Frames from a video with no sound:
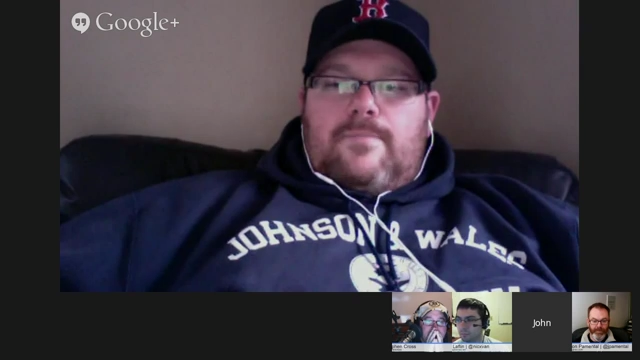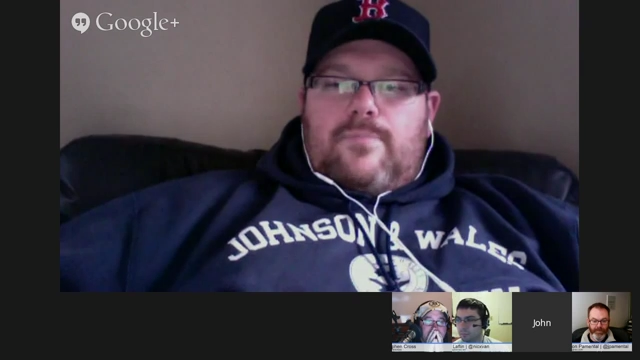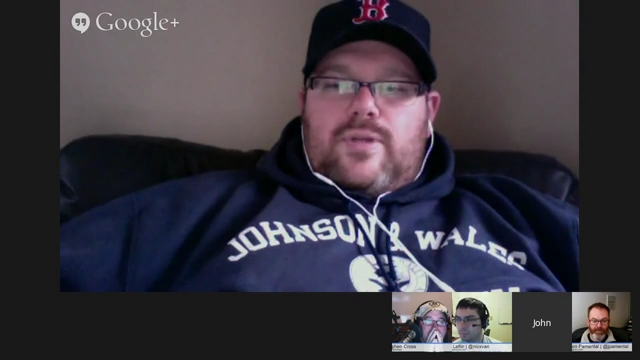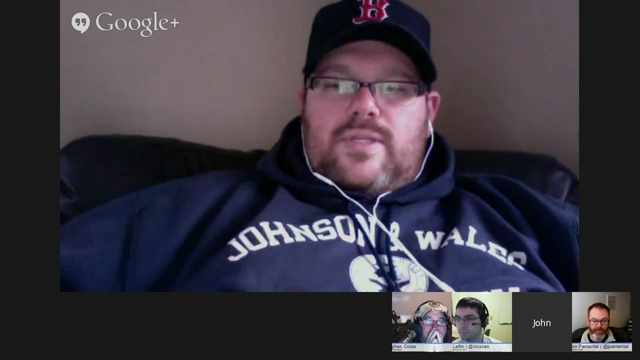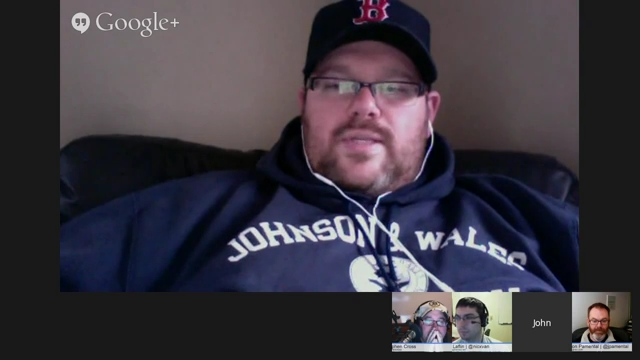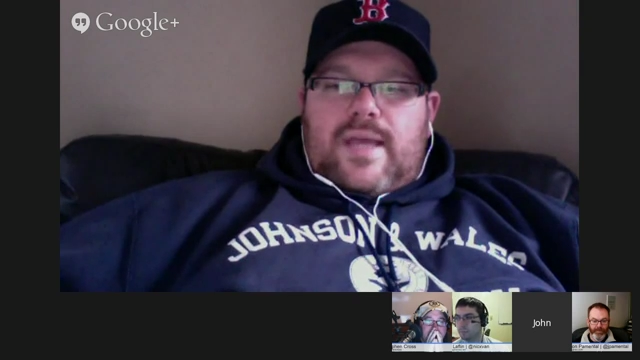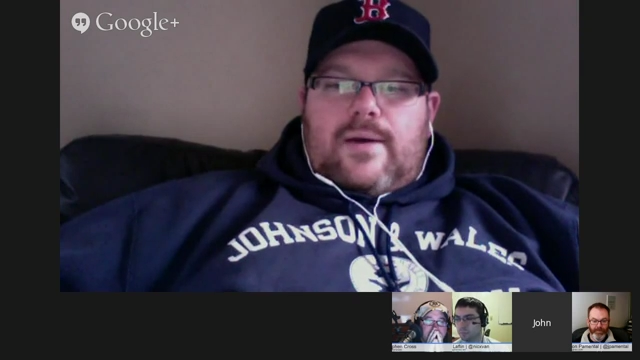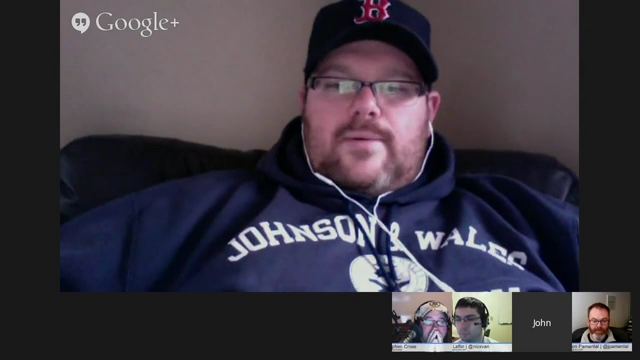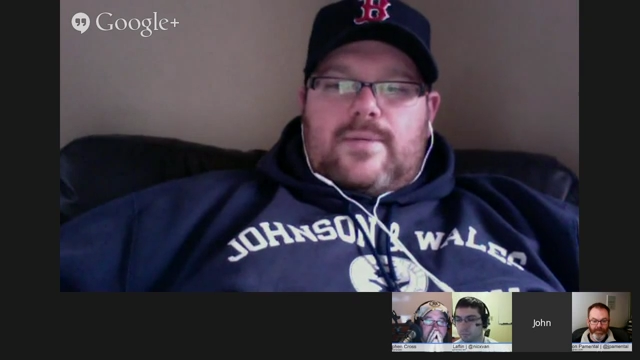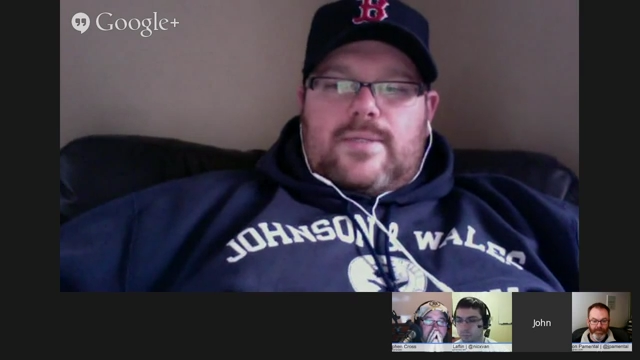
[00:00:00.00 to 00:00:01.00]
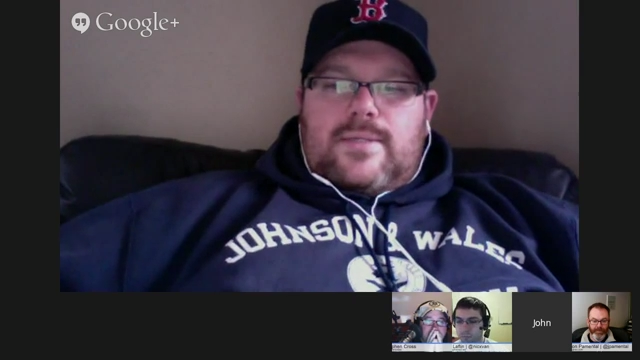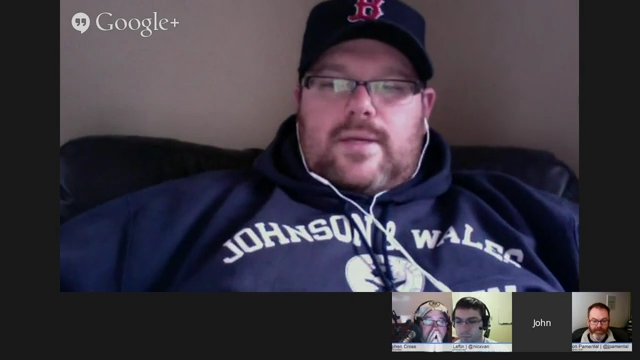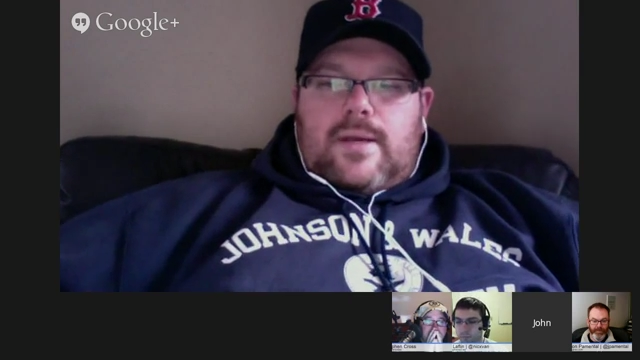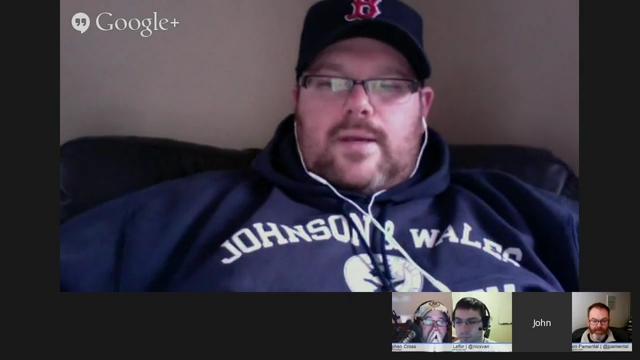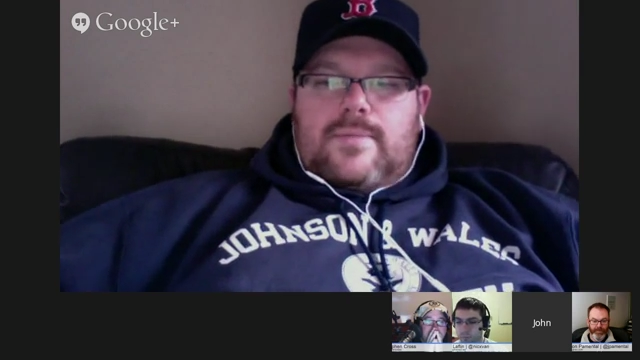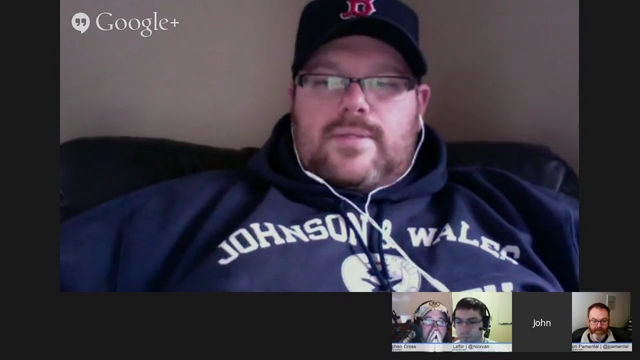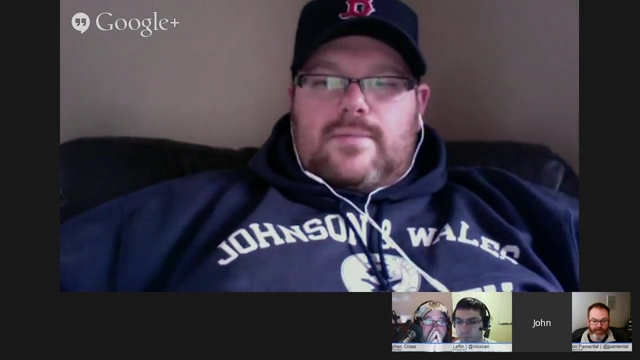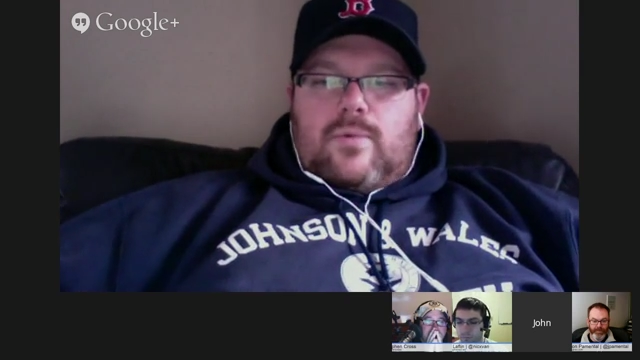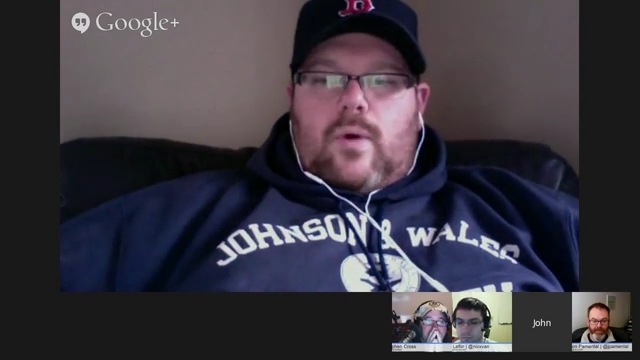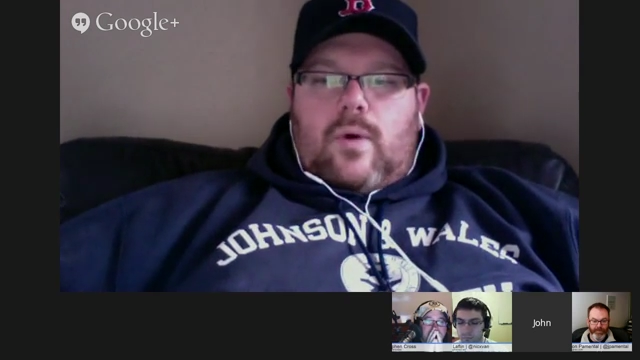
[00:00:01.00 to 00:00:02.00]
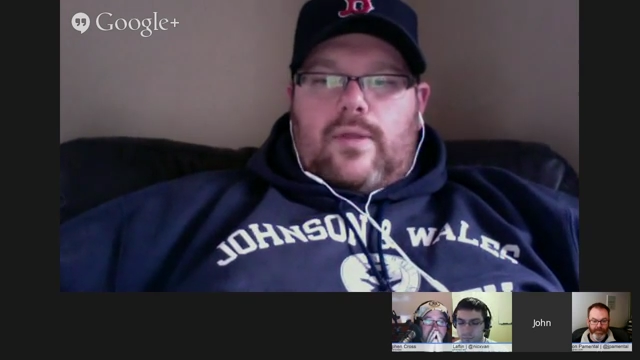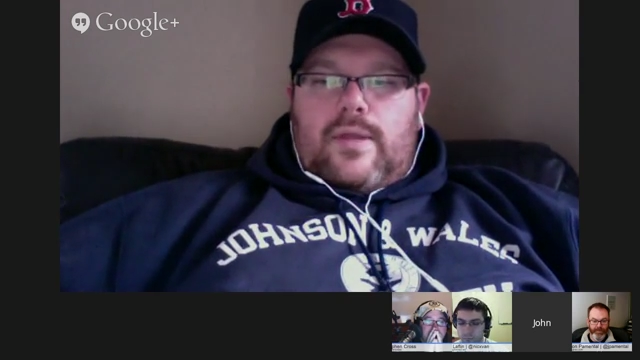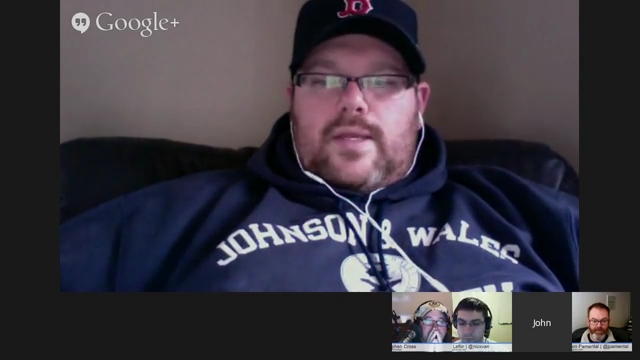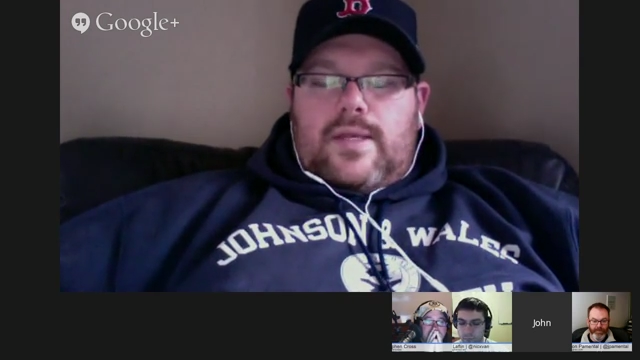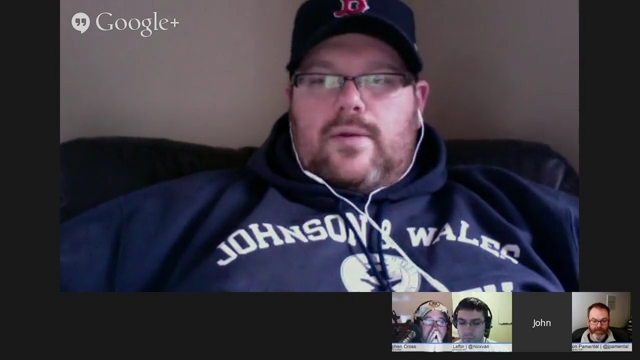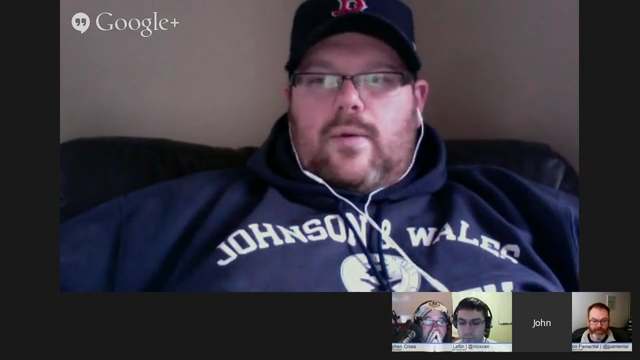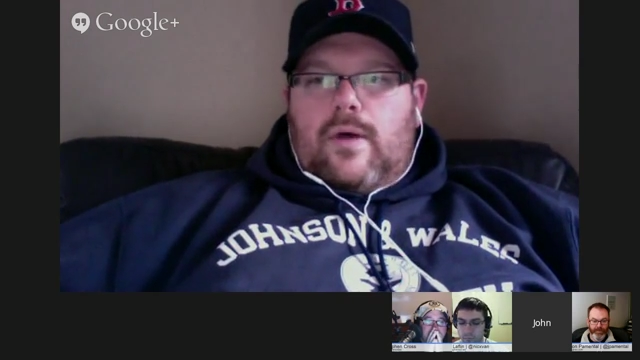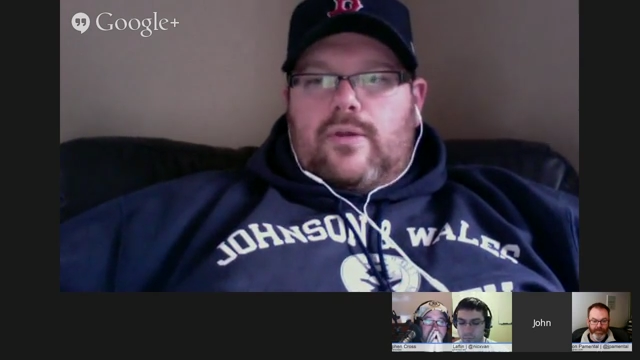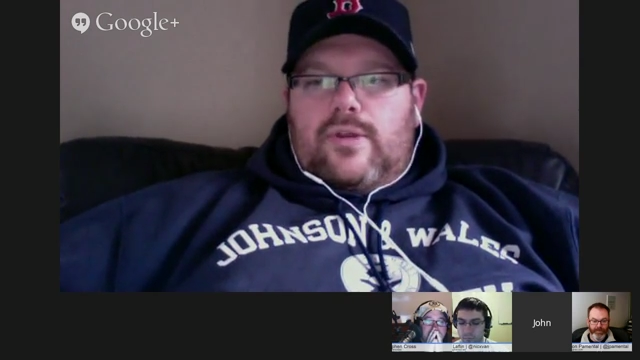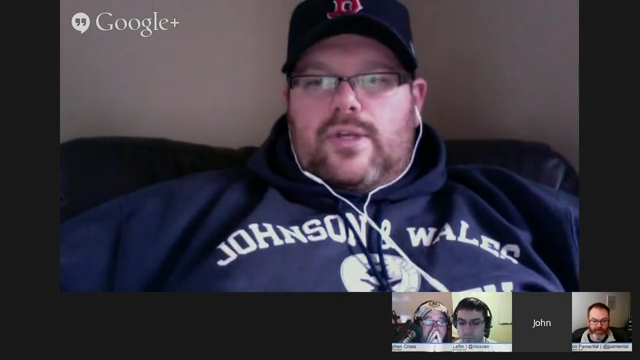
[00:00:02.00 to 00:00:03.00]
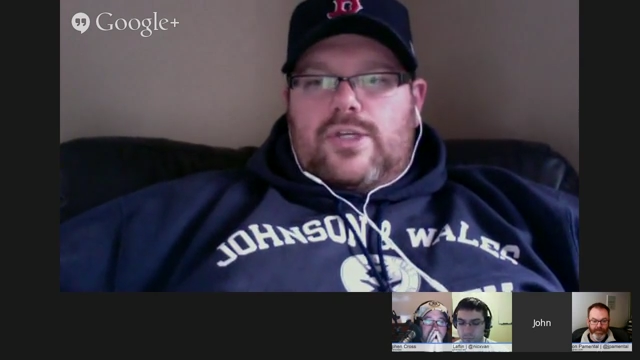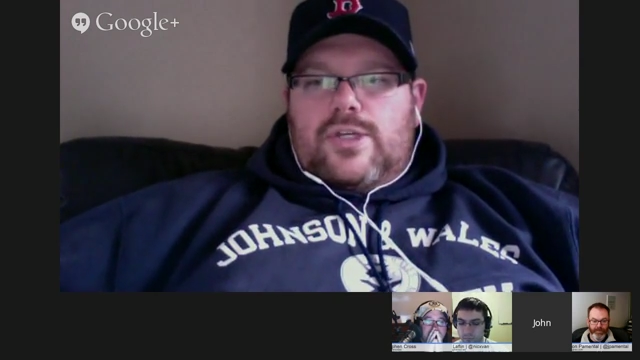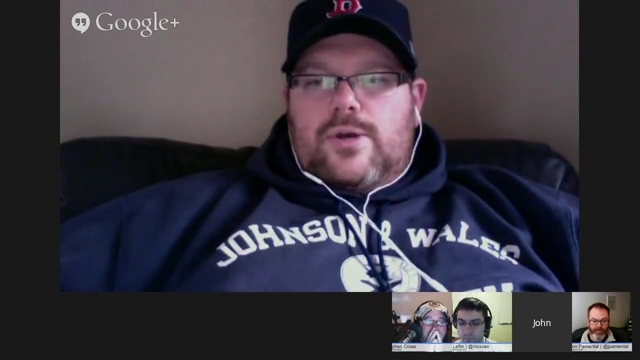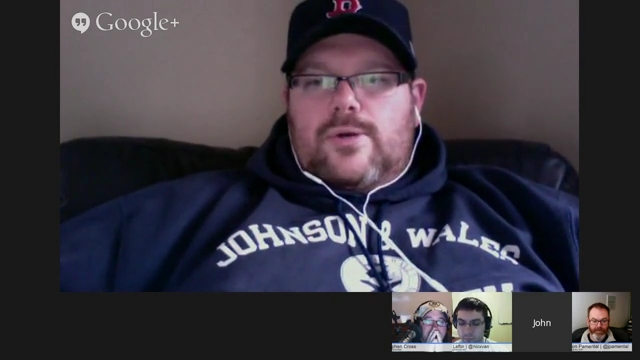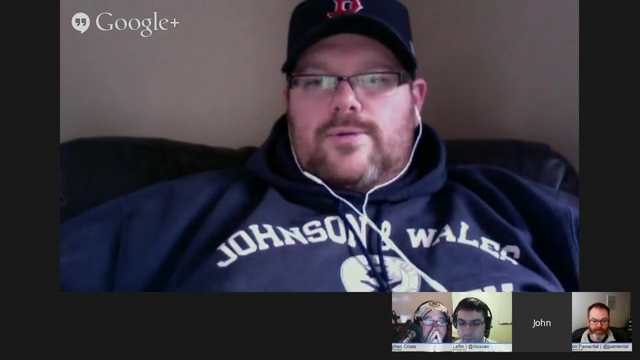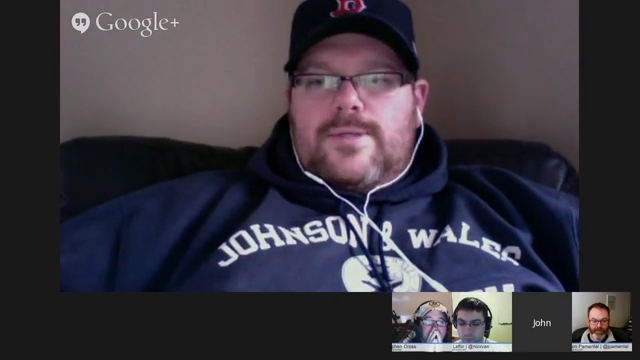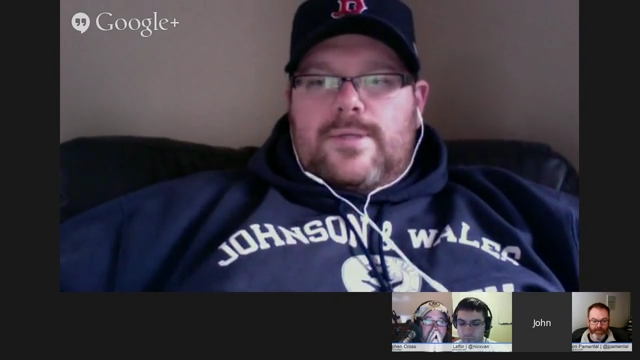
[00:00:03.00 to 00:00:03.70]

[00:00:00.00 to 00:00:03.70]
Puts out some quality shows